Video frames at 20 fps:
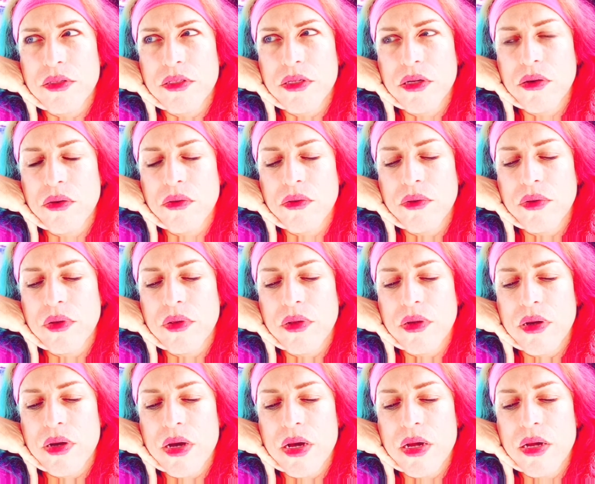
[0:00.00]
so
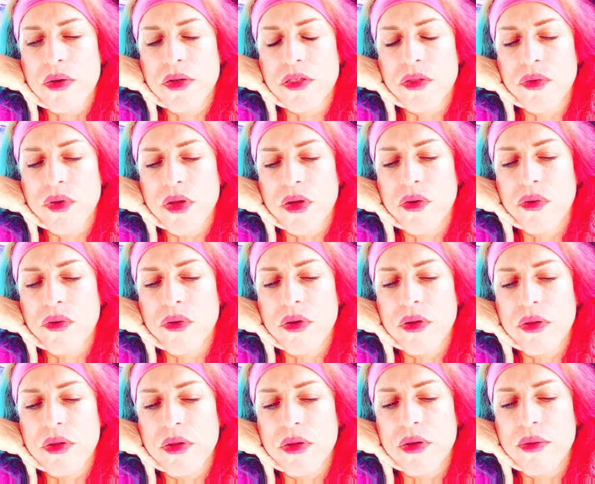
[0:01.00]
it was really
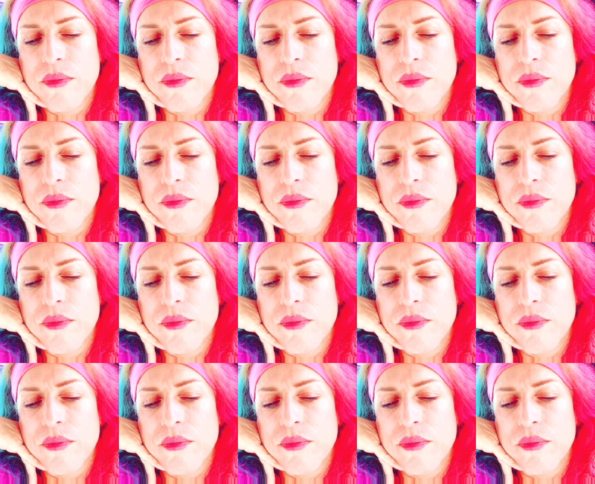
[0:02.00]
cool.